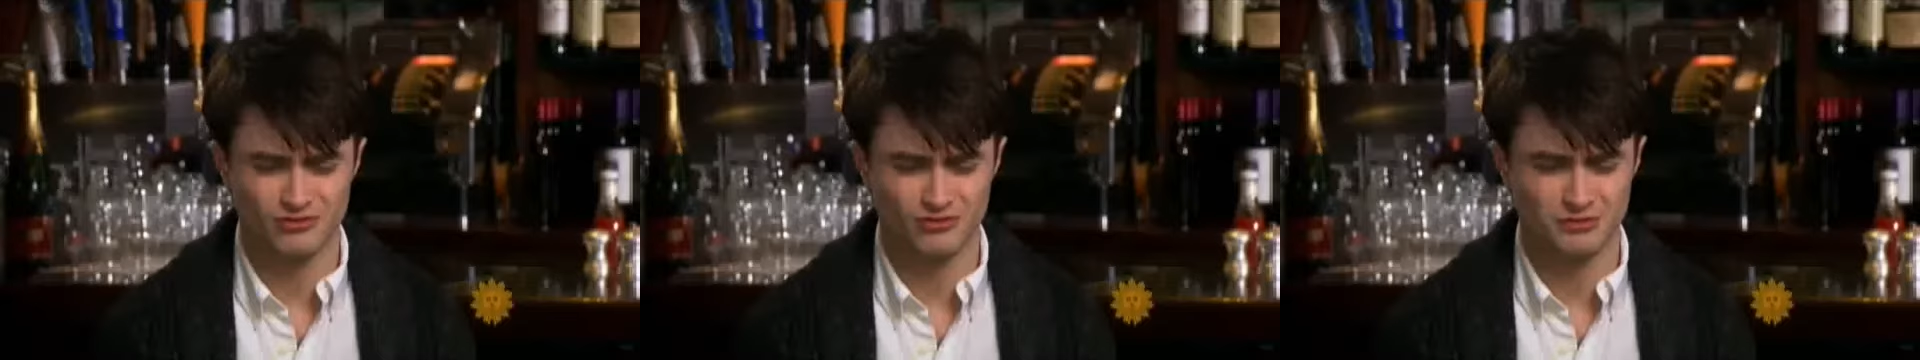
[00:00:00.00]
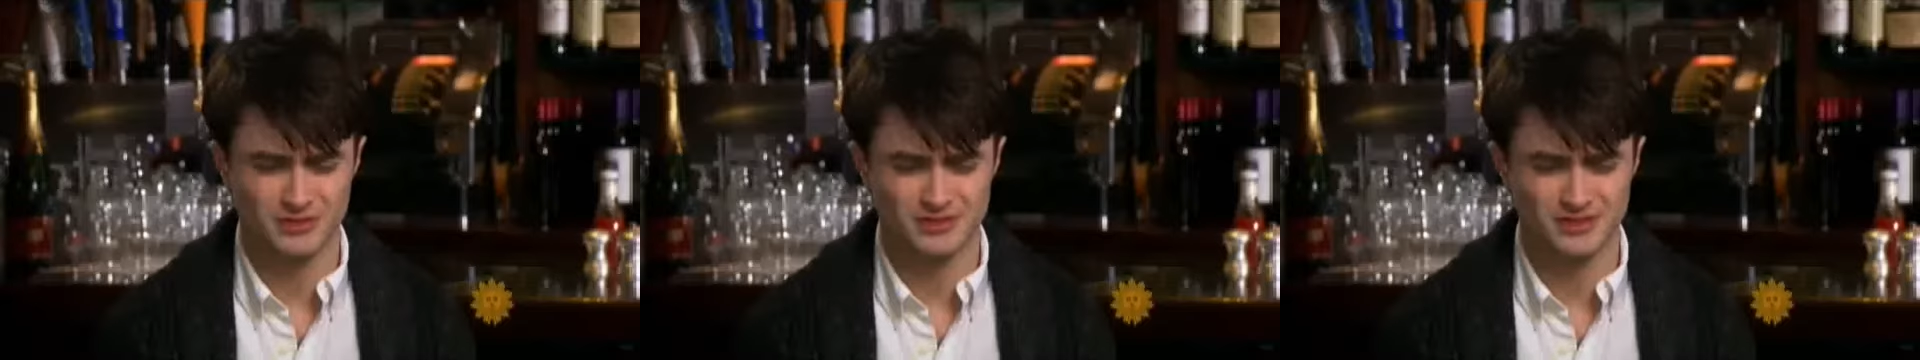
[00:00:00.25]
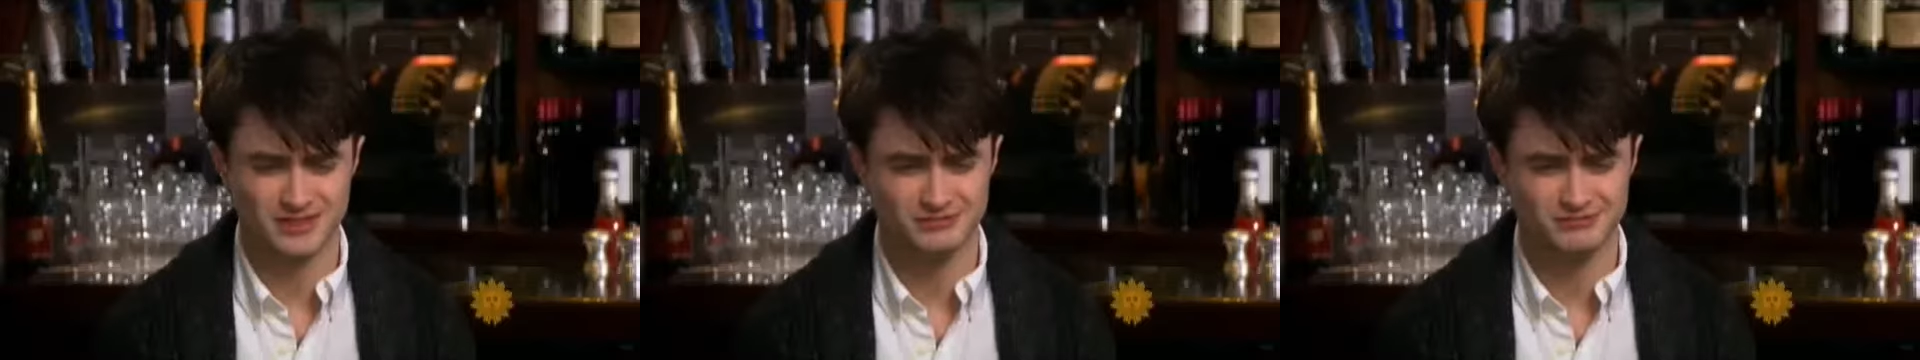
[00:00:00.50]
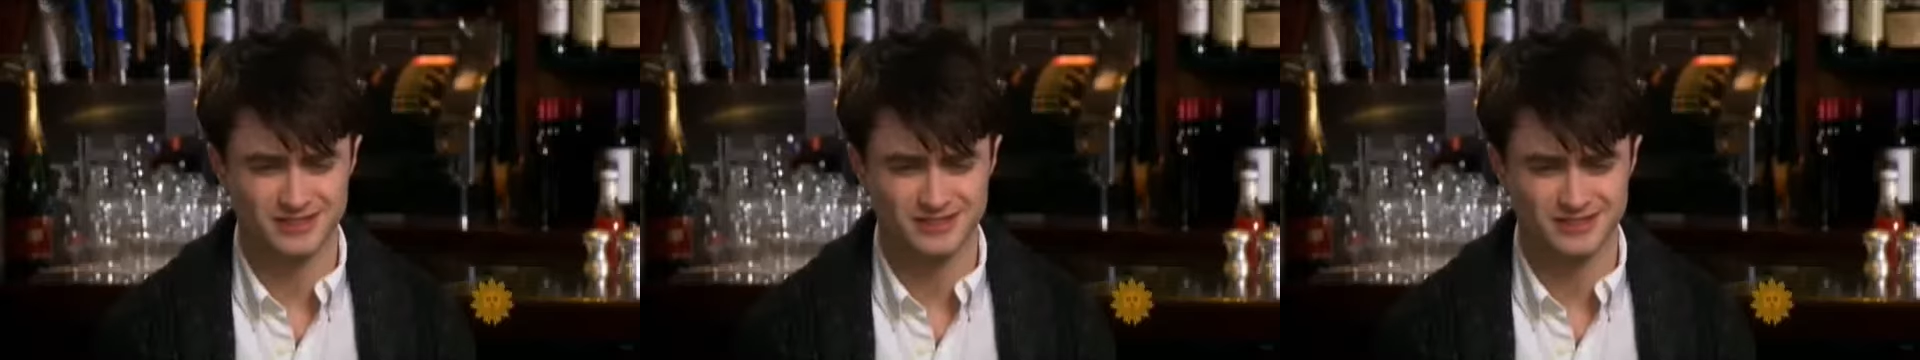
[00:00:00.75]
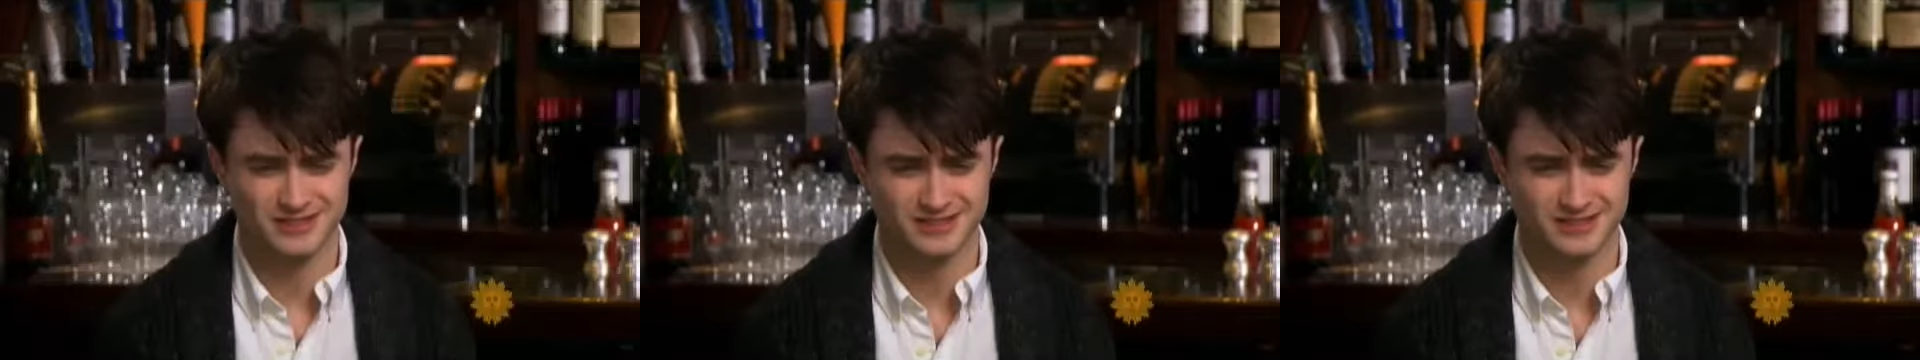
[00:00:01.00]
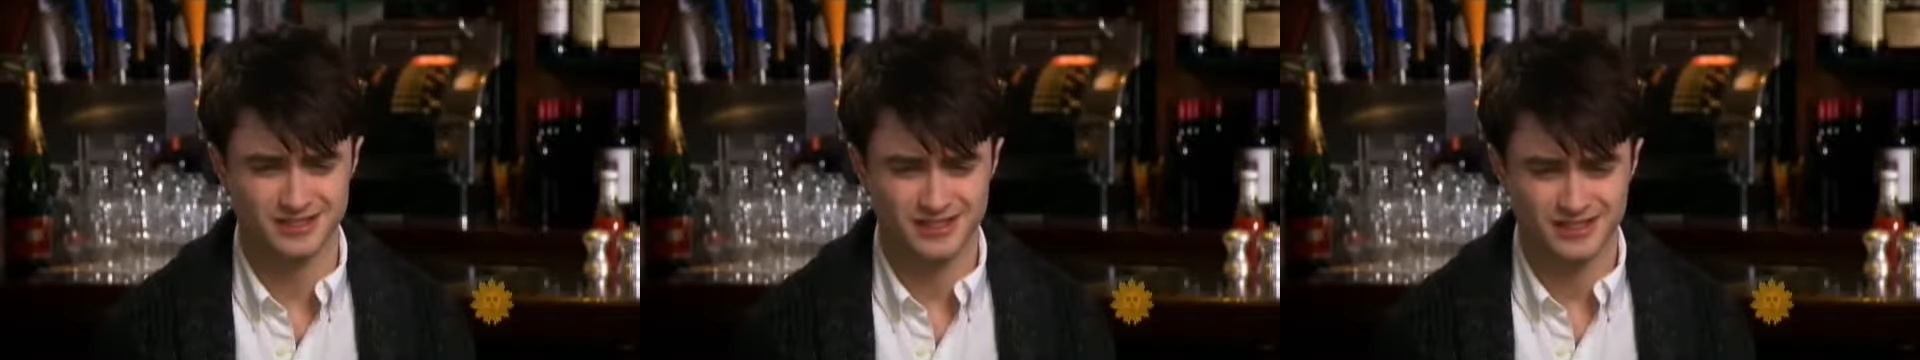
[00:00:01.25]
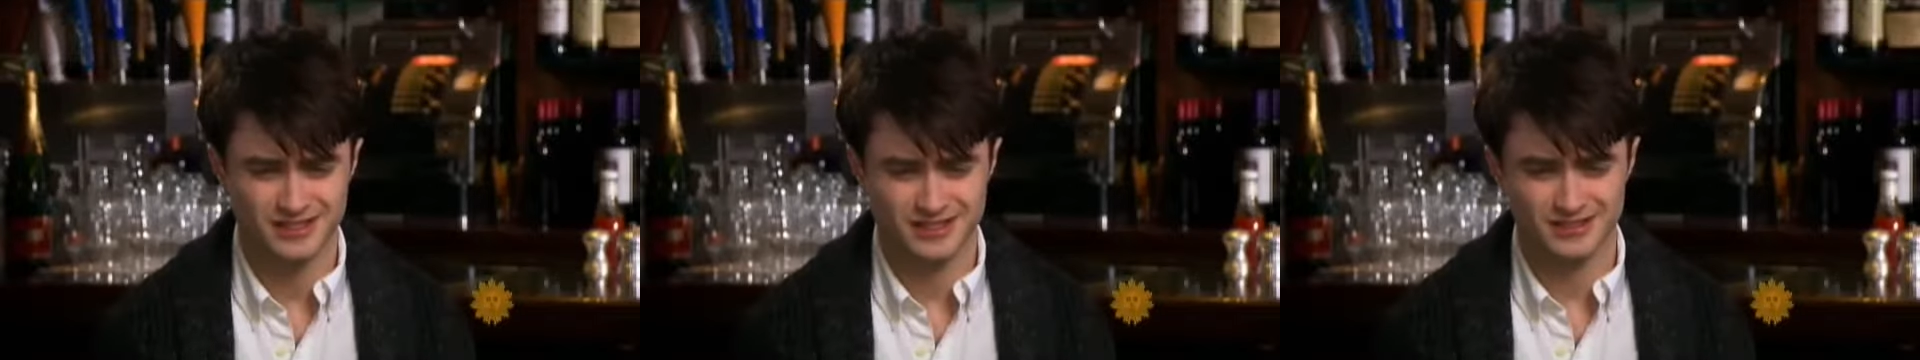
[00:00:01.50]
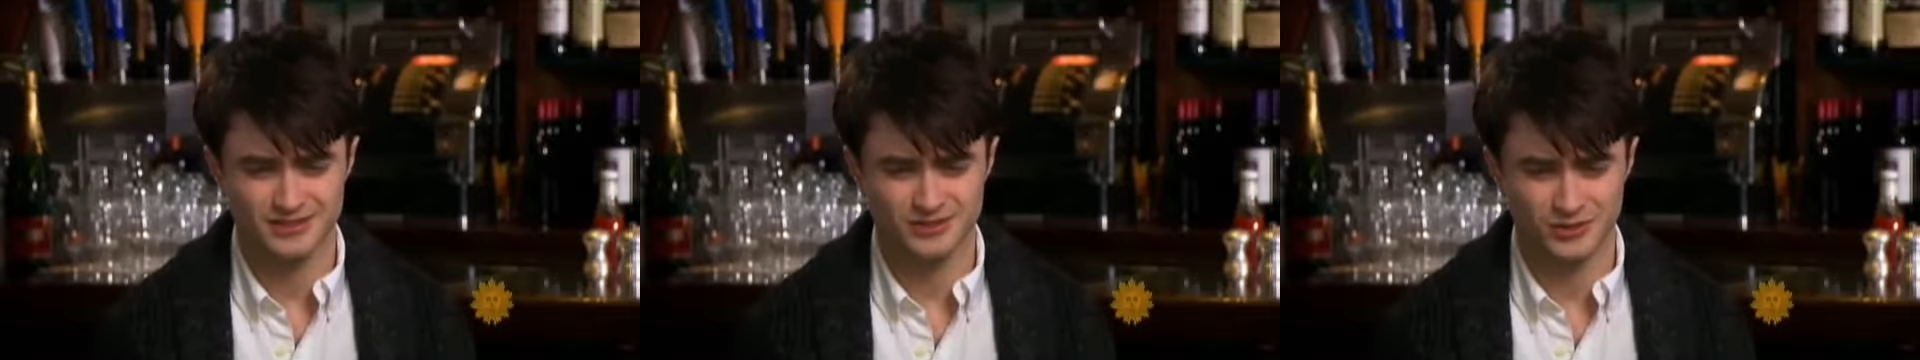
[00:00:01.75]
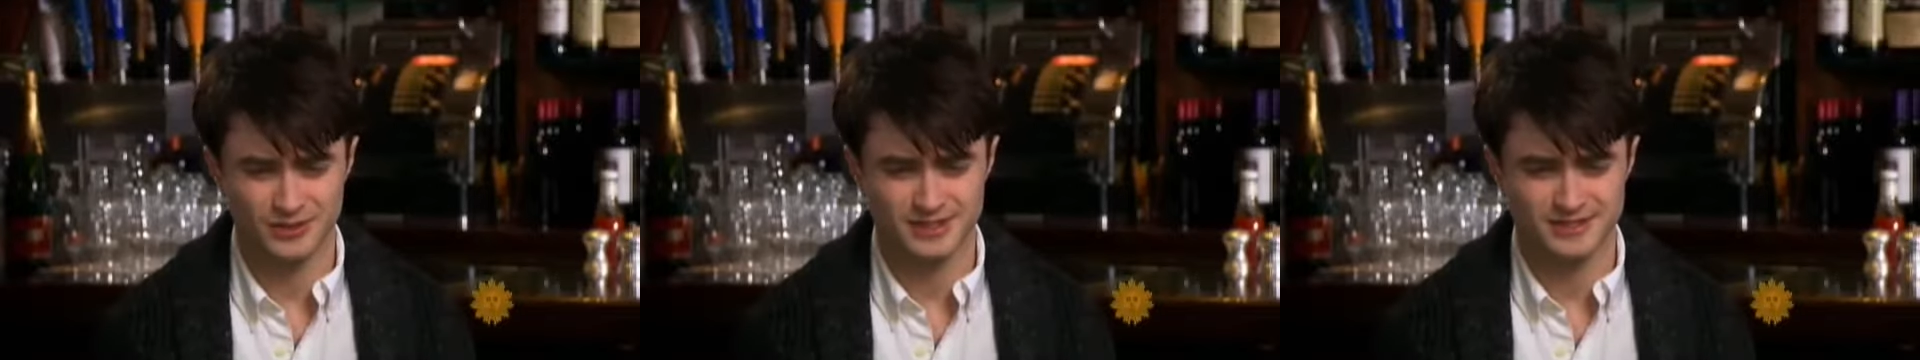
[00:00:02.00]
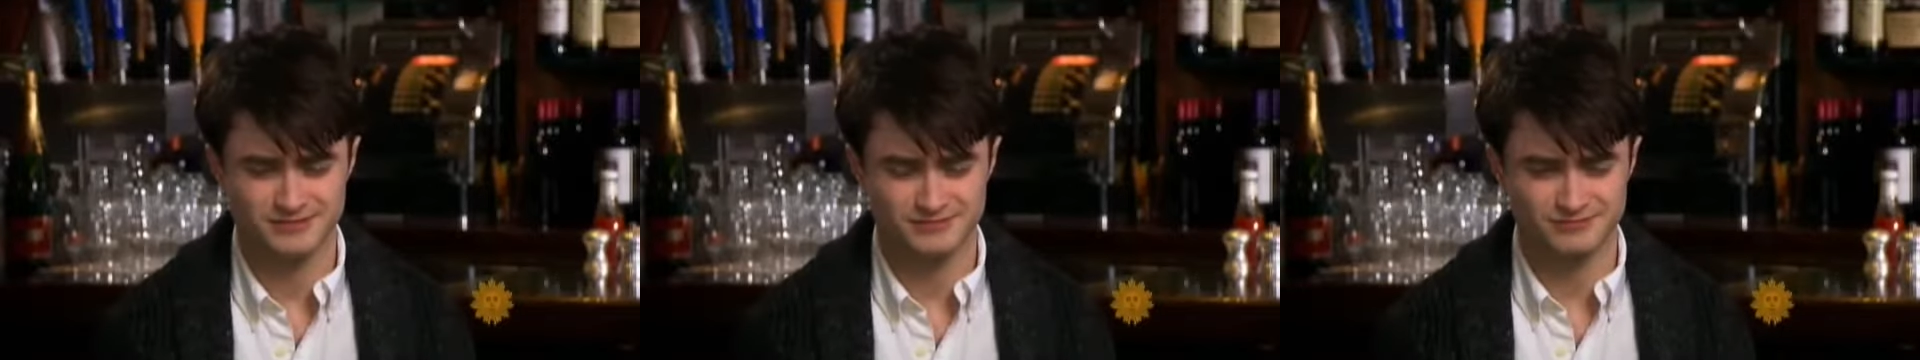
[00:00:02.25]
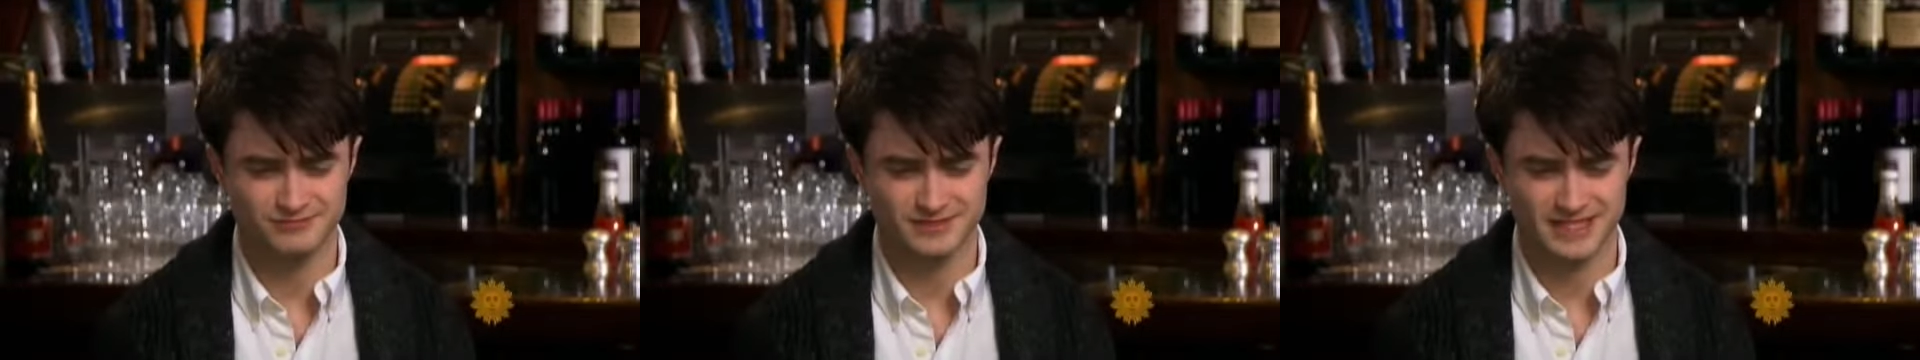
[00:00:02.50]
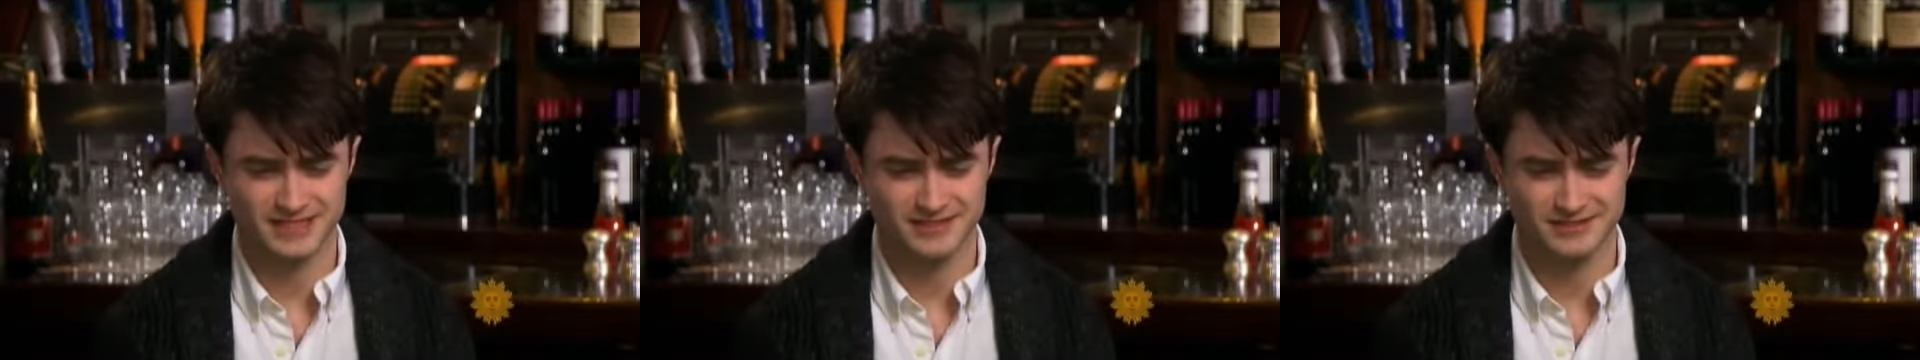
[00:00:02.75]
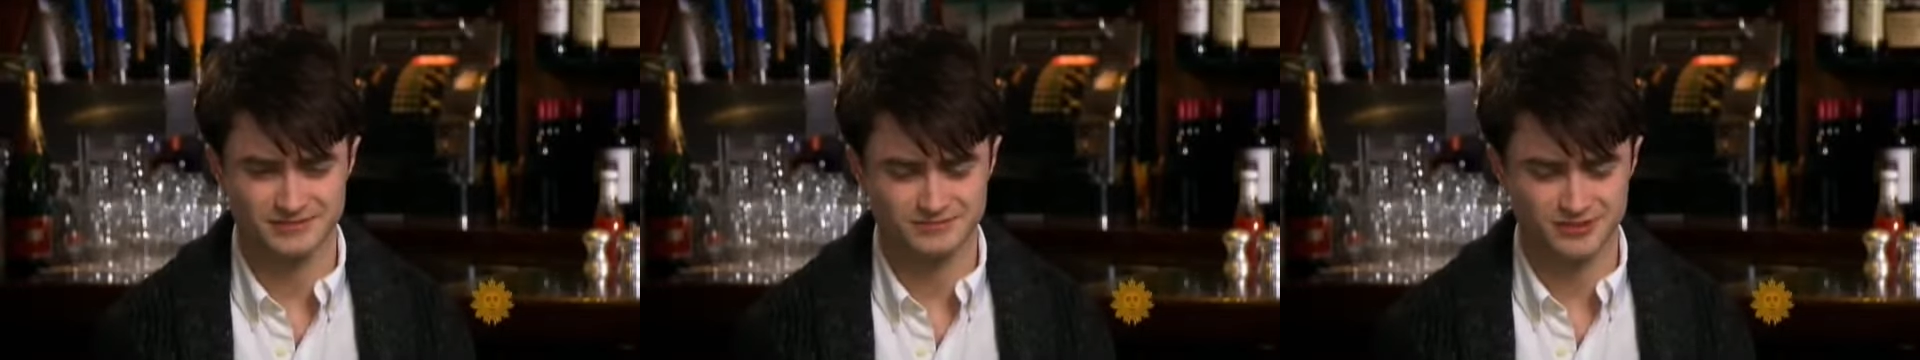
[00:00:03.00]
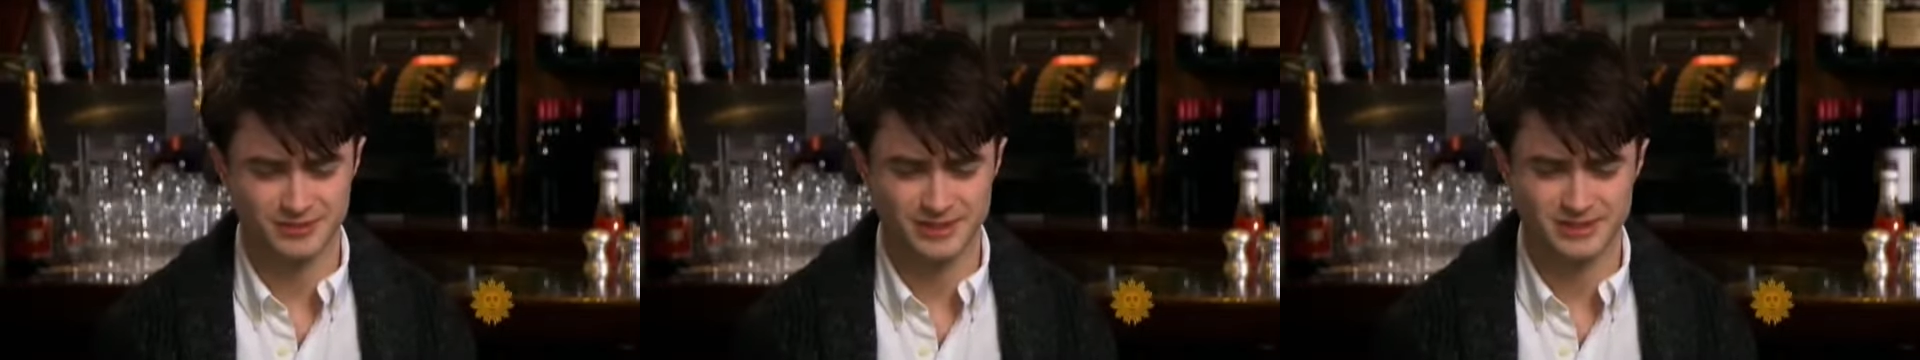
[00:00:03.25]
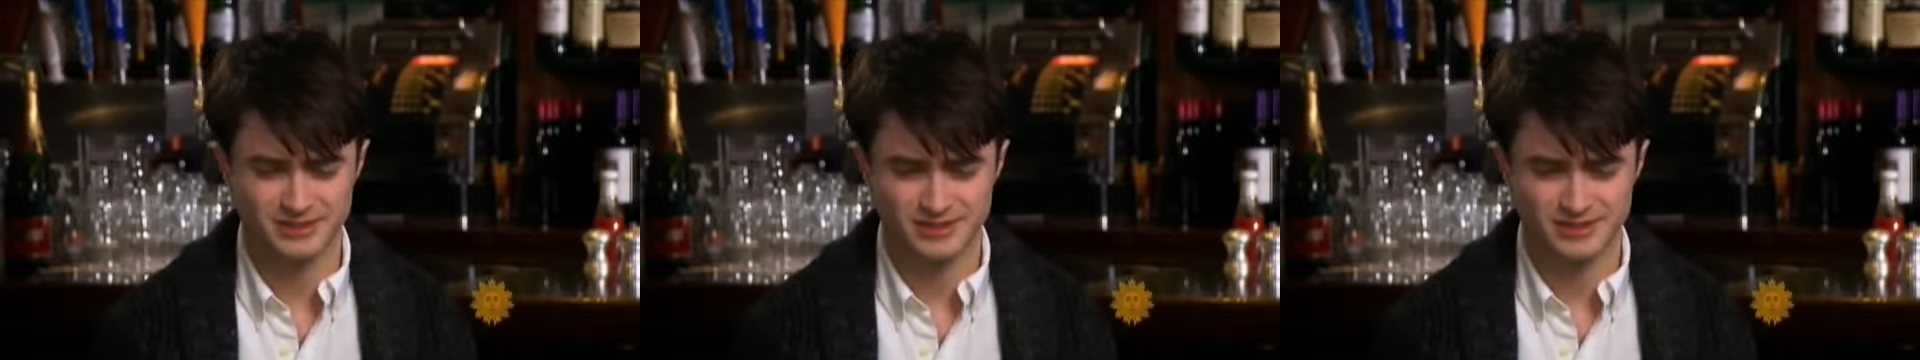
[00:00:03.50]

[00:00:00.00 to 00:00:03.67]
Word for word: It's horrible, it's just horrendous noise, ridiculous rubbish.